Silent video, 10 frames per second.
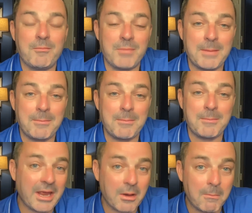be
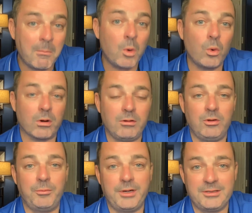buying more
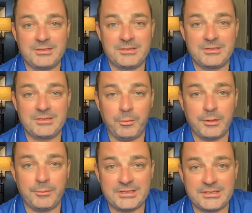
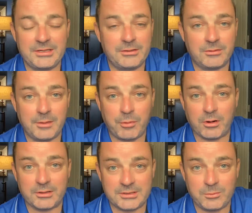aluminum and steel and
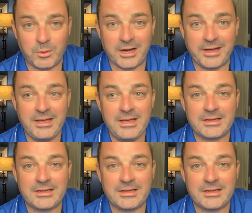parts. Why?